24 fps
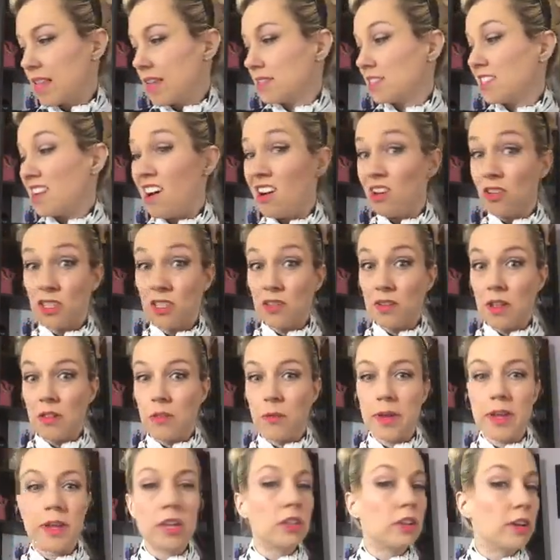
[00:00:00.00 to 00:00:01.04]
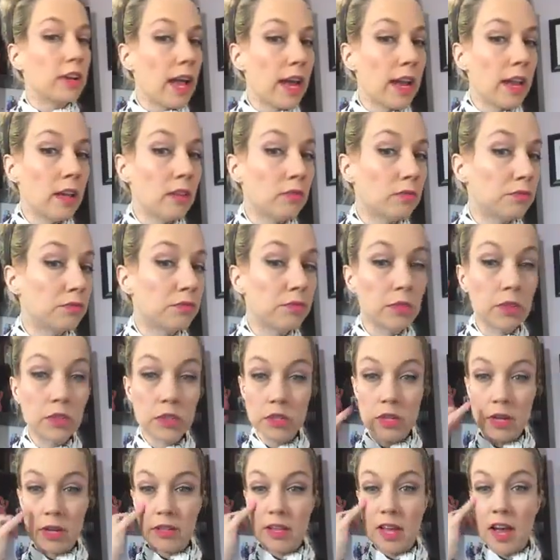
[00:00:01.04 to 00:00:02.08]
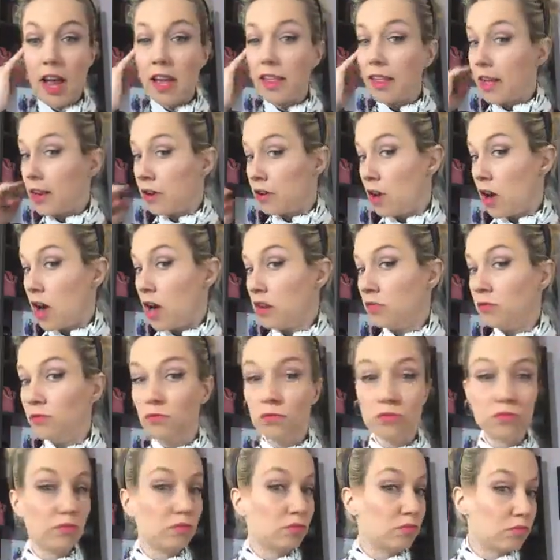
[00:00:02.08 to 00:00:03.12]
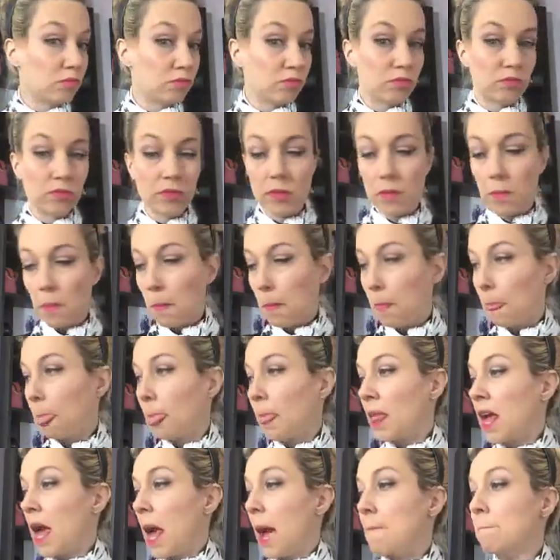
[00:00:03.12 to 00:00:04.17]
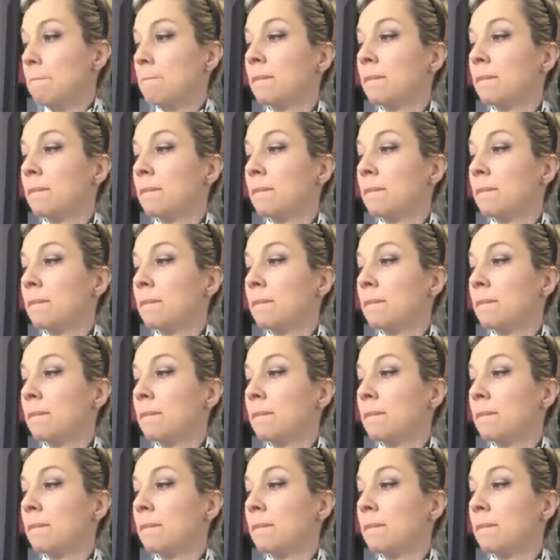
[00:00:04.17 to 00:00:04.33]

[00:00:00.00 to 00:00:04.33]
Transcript: It's also another way you can look at it. So I got the highlighter on. Okay.